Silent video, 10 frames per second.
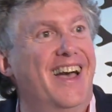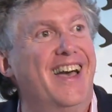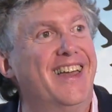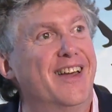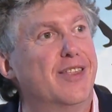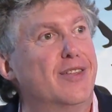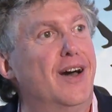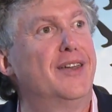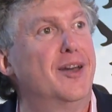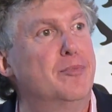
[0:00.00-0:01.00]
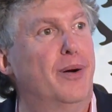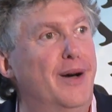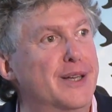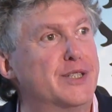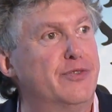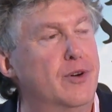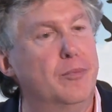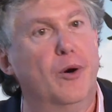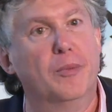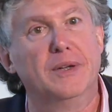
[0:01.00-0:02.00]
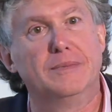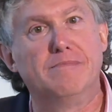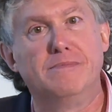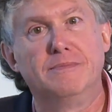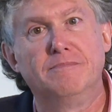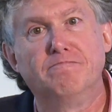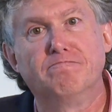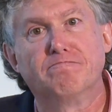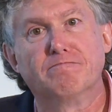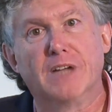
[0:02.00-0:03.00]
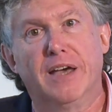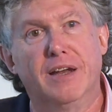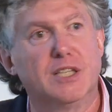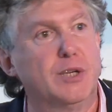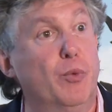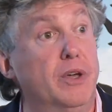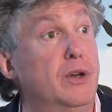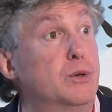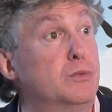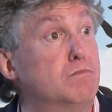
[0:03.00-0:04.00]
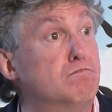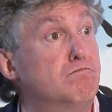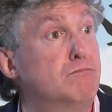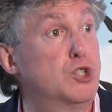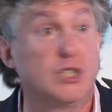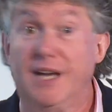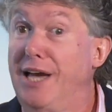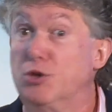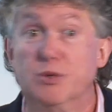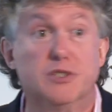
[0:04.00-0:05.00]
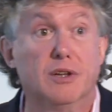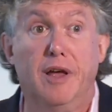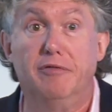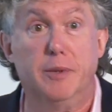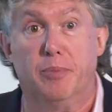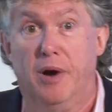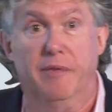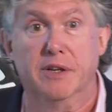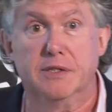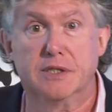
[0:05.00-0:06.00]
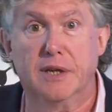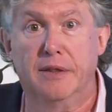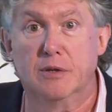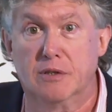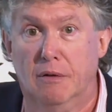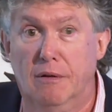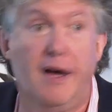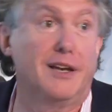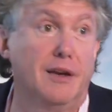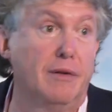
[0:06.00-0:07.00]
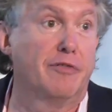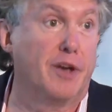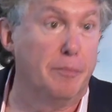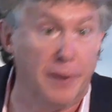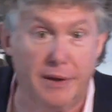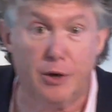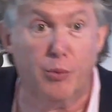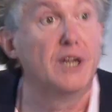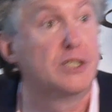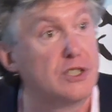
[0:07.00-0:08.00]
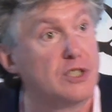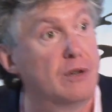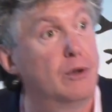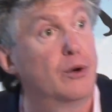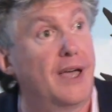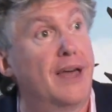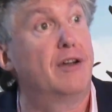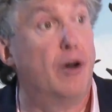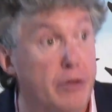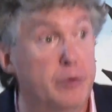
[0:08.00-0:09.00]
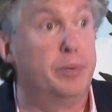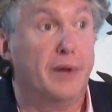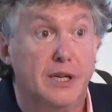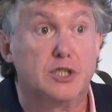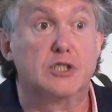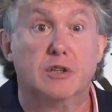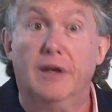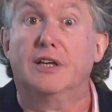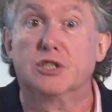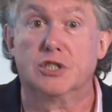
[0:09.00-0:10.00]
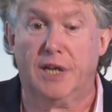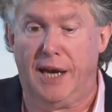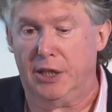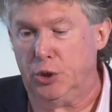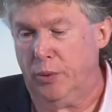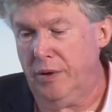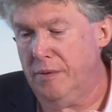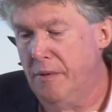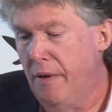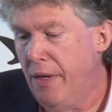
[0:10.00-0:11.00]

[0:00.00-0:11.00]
And I thought, and I paused for a moment, and I said, well, you know, Saskatchewan's a lovely province, and there's a lot of compelling reasons to look at other places like Saskatchewan,